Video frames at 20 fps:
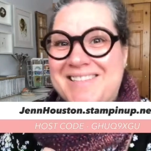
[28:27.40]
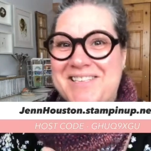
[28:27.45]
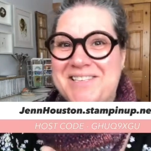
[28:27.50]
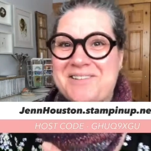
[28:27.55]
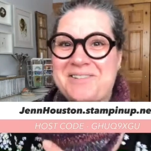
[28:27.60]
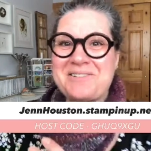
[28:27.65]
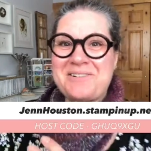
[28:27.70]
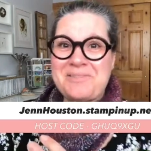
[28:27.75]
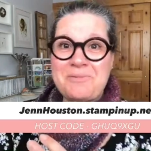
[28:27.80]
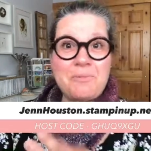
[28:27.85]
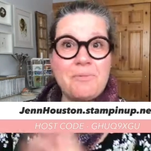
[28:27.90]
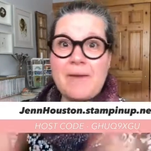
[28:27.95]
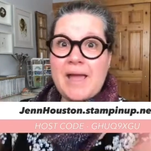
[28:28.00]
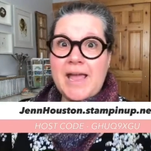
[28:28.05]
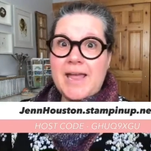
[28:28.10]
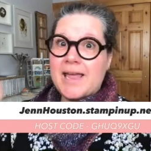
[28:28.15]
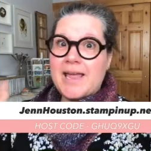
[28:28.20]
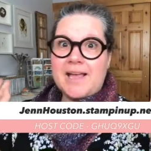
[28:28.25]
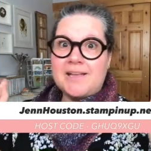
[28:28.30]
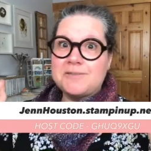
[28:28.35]
so the
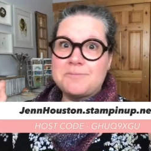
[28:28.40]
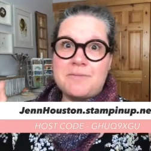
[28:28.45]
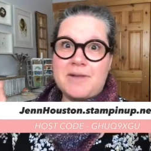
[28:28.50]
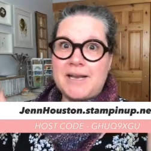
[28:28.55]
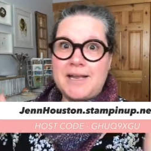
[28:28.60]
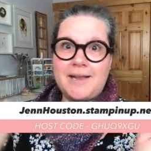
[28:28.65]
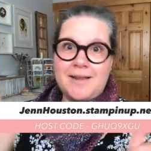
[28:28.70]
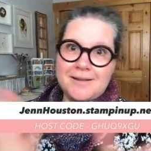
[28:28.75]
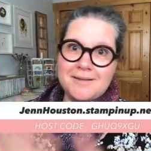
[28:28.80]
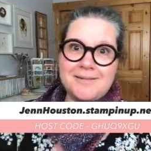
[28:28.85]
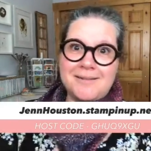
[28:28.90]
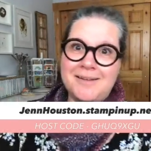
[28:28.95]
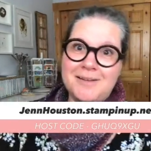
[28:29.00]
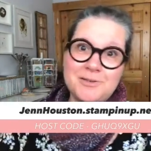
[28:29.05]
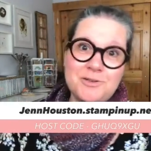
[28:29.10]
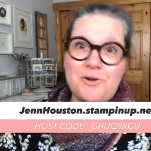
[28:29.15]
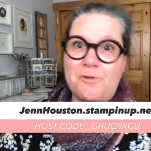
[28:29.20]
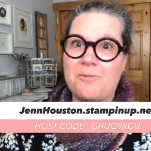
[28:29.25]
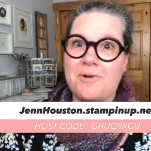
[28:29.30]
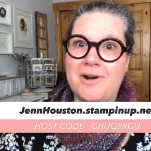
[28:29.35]
bank has money.
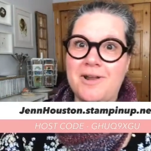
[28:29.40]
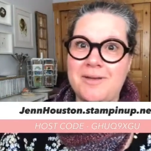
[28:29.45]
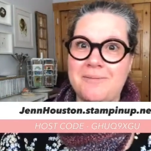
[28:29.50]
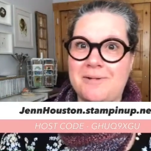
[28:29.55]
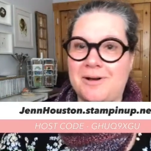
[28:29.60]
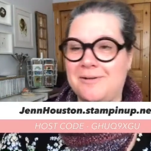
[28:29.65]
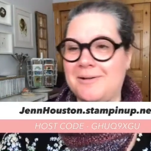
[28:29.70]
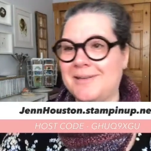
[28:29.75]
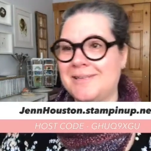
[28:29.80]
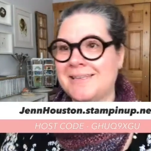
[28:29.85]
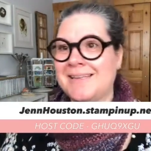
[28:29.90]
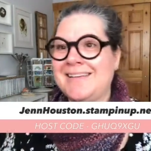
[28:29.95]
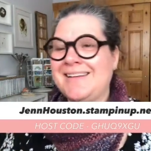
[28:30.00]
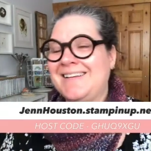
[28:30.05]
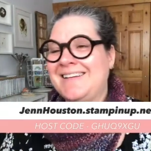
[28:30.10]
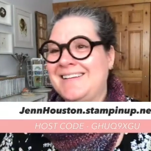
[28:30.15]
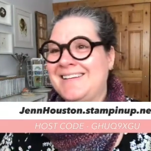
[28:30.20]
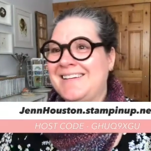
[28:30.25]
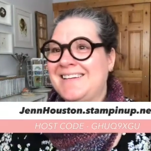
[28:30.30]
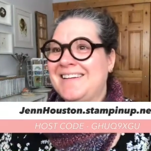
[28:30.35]
Don't worry about it.
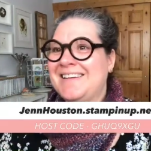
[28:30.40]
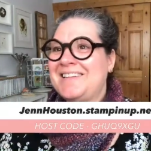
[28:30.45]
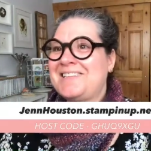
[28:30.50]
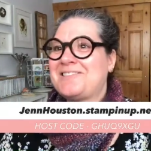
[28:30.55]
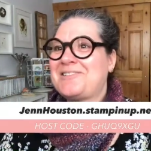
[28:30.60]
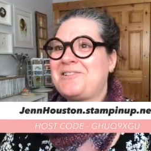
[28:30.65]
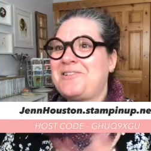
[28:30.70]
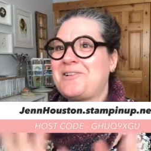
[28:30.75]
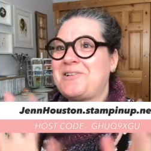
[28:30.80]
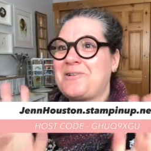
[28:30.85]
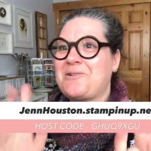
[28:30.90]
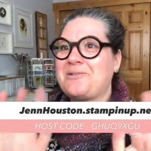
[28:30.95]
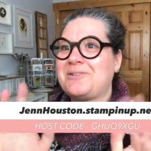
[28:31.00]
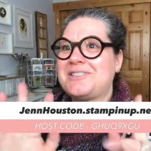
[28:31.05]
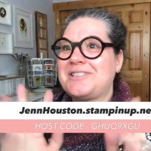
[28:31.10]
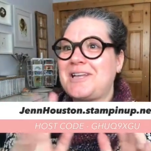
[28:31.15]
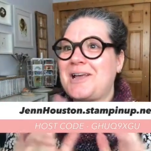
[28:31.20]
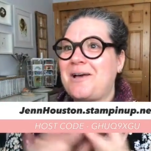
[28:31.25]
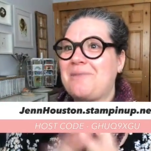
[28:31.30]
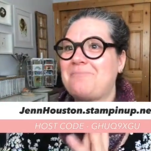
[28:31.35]
So you can go
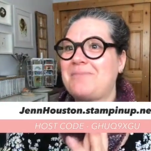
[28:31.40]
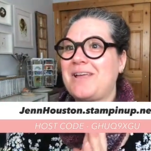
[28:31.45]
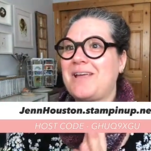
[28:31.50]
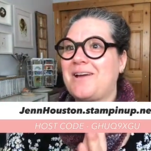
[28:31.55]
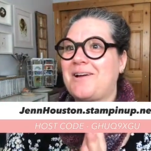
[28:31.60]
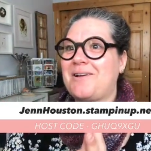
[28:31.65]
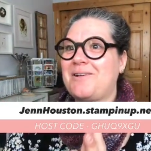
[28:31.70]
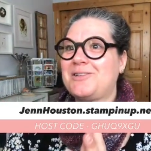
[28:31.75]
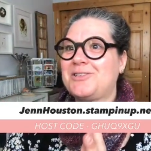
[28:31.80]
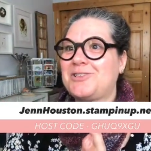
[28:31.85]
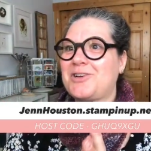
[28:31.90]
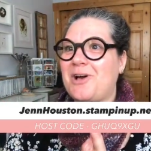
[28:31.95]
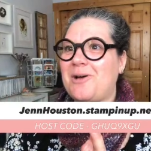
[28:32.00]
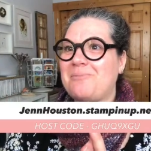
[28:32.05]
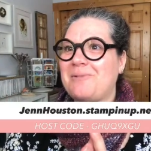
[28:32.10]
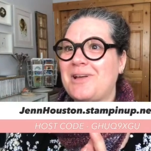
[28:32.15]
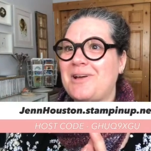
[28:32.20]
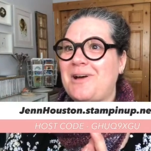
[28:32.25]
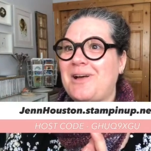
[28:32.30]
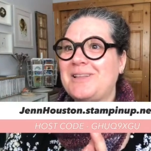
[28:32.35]
stamping or
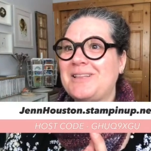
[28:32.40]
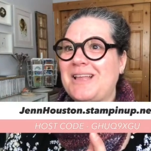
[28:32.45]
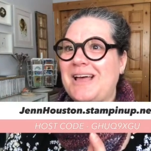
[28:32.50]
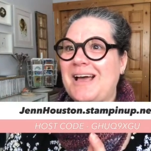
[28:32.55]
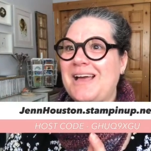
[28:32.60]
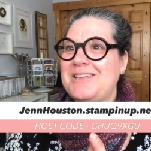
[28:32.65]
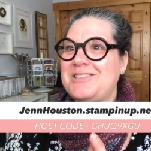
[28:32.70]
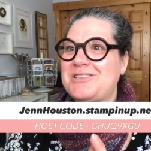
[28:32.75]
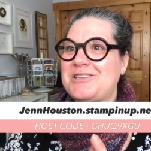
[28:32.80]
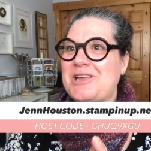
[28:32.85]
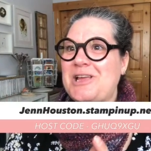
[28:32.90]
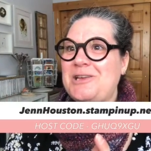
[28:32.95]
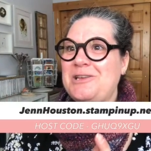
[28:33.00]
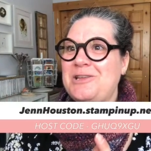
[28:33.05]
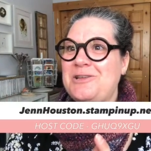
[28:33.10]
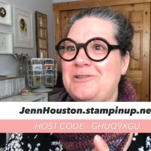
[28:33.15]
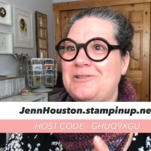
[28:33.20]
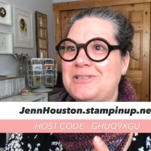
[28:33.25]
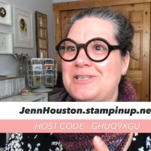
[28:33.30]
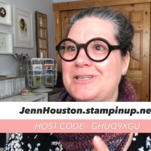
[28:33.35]
shopping online,
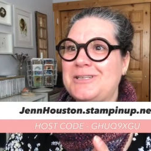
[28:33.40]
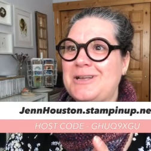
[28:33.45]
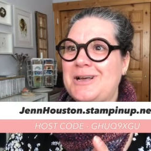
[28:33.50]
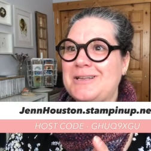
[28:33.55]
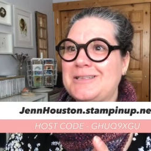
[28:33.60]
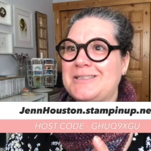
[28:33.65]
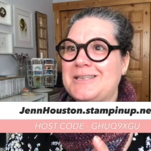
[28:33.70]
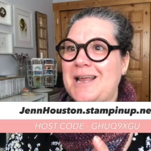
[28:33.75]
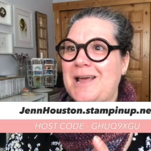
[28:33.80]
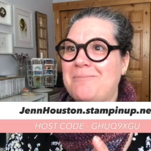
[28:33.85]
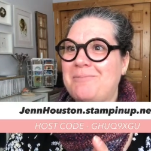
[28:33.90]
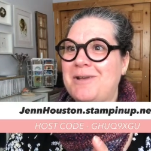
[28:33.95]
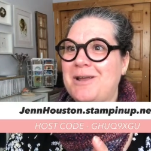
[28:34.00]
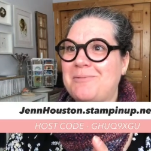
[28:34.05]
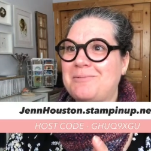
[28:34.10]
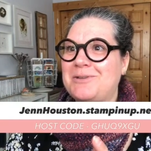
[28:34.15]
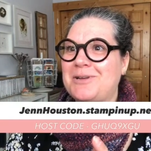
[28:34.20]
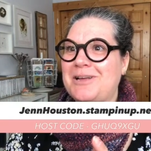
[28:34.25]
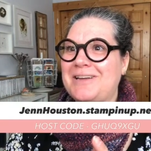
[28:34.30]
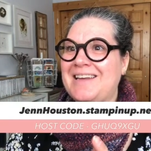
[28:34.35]

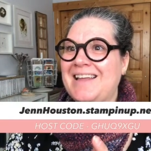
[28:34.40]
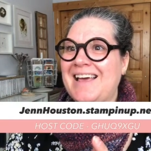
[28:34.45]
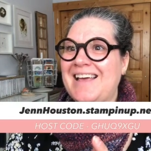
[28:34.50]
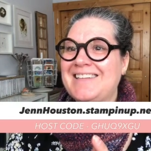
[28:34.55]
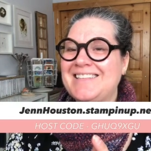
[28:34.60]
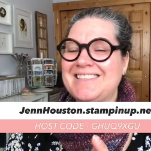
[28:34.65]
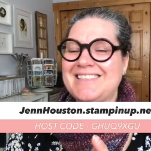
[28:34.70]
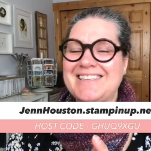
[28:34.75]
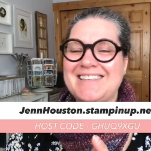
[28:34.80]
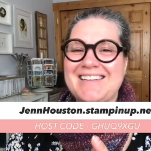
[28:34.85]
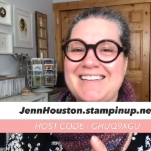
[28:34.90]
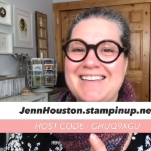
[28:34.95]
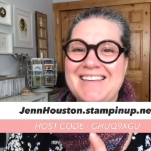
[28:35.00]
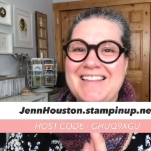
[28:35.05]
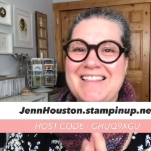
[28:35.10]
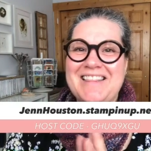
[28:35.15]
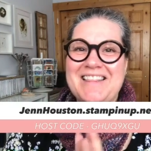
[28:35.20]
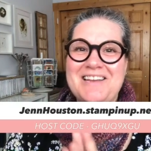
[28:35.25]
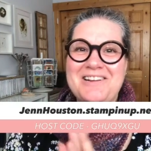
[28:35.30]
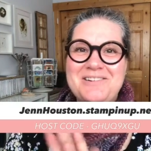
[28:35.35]
jennhouston.stampinup.net.
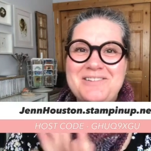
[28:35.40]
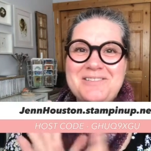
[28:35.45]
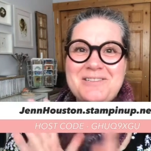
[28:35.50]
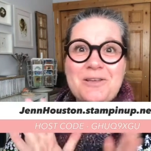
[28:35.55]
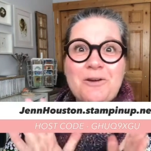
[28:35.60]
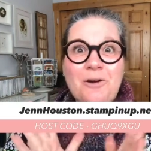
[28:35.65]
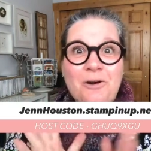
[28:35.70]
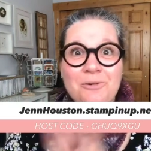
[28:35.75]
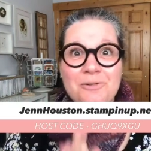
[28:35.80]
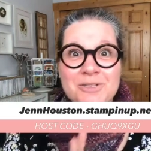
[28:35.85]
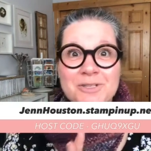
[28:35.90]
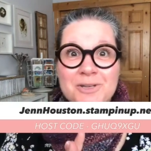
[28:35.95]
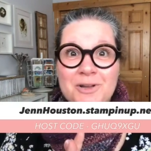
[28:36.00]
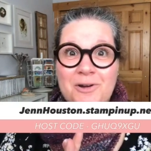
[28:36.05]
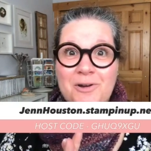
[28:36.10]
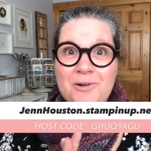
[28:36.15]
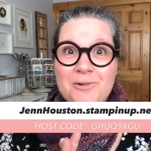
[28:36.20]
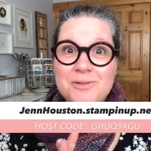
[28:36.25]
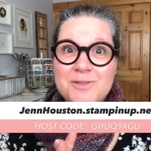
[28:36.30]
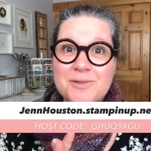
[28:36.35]
There's the host
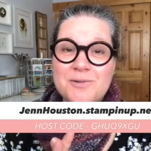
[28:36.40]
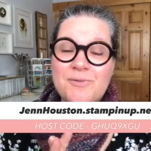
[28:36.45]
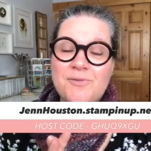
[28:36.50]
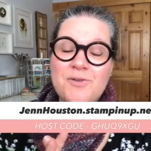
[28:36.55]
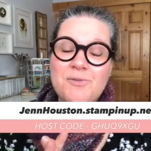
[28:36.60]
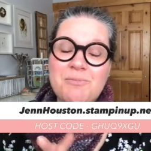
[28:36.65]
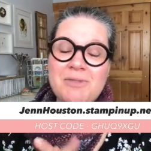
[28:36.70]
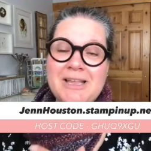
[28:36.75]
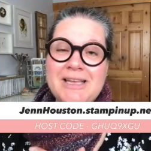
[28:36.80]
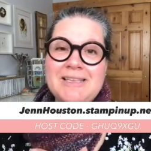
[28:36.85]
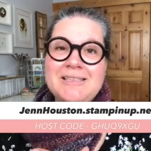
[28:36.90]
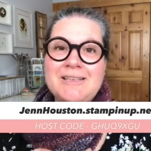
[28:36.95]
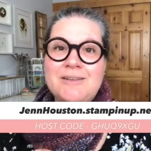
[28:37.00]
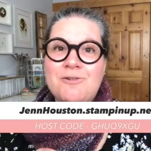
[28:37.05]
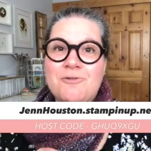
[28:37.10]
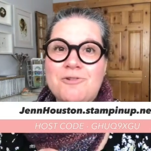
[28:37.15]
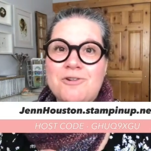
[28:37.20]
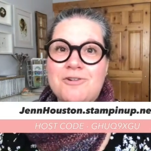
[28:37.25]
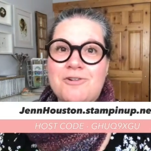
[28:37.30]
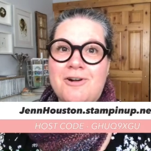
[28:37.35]
code, so if you place an
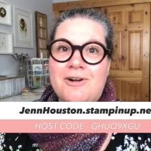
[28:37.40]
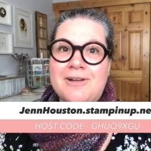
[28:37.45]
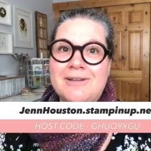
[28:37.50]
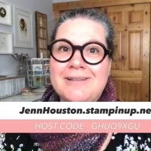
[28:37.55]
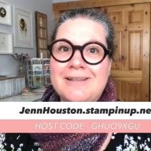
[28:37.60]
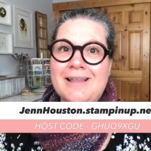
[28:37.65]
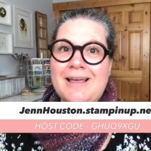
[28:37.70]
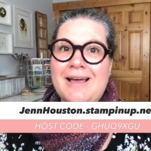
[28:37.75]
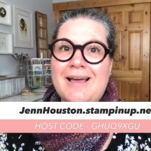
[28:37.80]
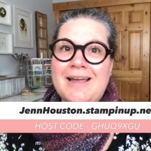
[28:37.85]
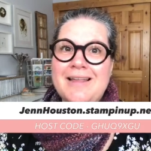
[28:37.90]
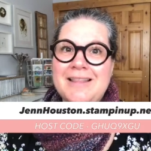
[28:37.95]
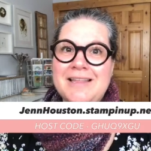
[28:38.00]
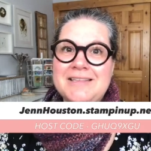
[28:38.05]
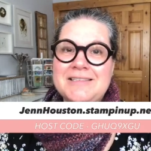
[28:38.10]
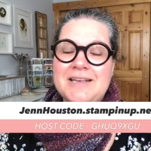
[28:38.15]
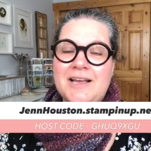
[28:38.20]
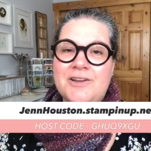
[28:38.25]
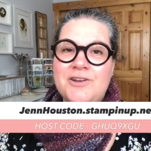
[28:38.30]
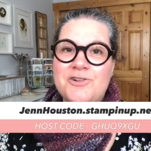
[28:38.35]
order online
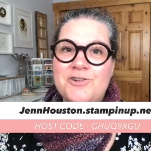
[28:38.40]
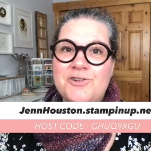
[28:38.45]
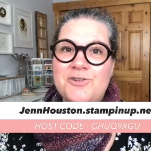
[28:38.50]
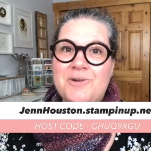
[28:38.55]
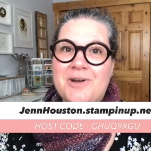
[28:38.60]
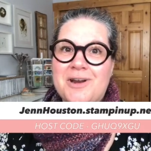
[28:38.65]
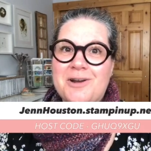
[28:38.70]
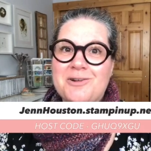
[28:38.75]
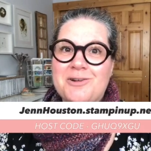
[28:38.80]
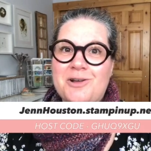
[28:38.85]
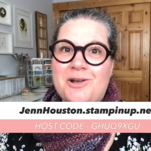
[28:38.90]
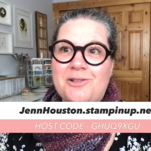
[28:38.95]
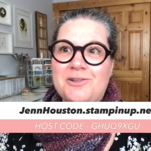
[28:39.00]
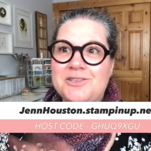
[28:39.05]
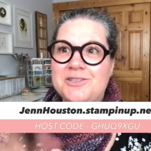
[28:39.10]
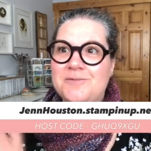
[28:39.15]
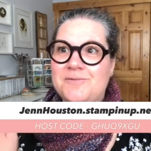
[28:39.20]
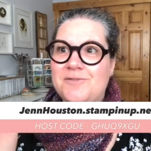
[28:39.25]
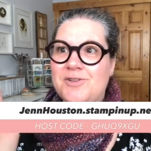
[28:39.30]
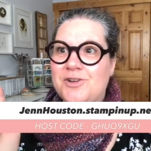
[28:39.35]
that's under
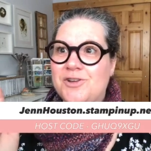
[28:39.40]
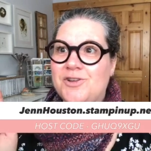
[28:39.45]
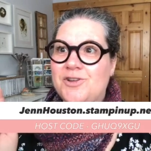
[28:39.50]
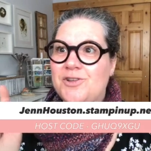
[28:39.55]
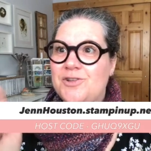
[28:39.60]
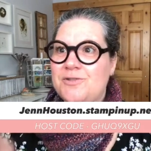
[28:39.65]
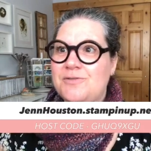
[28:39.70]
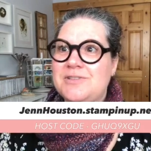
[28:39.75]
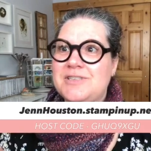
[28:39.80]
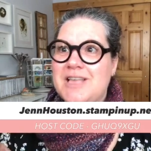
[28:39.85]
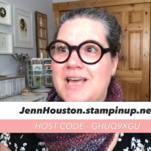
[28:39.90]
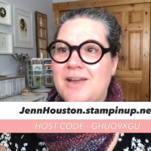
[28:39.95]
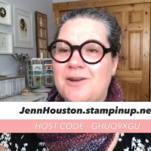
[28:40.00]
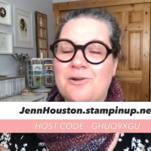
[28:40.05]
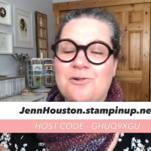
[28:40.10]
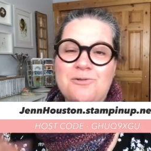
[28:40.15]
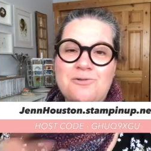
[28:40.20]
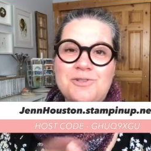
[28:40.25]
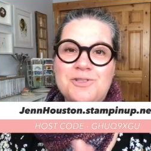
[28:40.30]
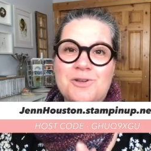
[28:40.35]
$200, if you could use that
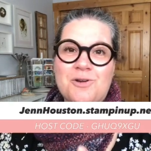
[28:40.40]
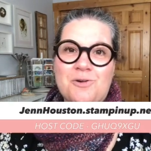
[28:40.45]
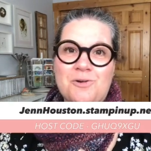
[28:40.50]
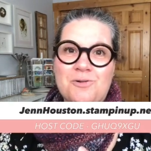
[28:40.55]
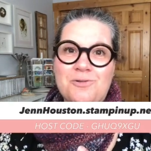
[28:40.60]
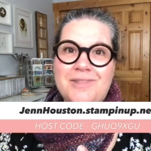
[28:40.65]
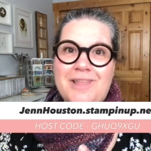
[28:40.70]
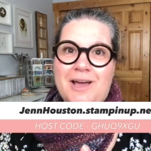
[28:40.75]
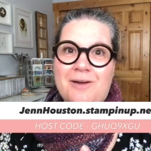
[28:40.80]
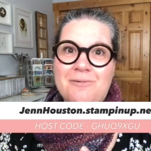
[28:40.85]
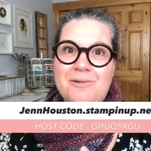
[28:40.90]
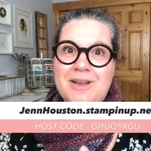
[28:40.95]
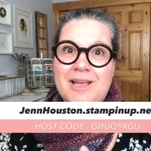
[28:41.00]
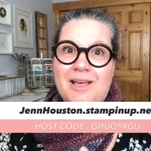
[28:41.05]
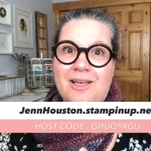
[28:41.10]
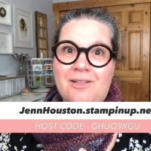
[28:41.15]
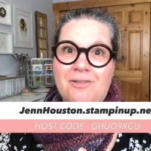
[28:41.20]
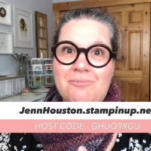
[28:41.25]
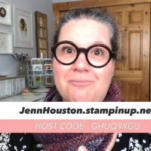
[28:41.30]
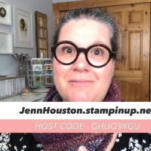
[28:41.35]
host code, that would
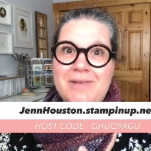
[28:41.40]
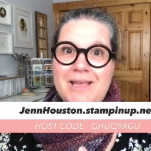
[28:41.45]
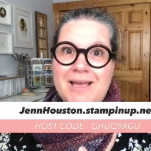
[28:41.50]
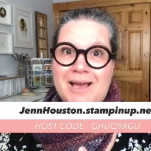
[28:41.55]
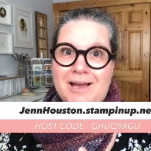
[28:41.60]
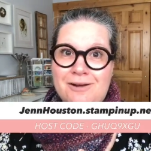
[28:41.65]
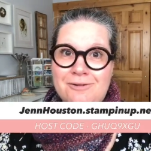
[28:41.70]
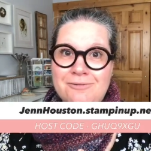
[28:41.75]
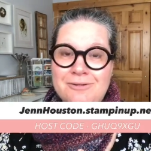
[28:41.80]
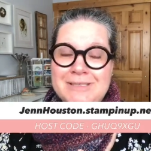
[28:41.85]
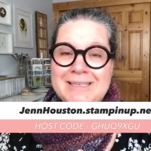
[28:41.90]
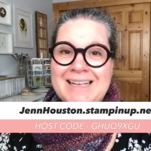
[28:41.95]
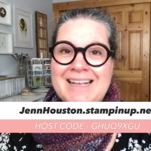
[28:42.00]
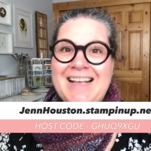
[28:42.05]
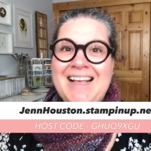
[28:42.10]
help me out,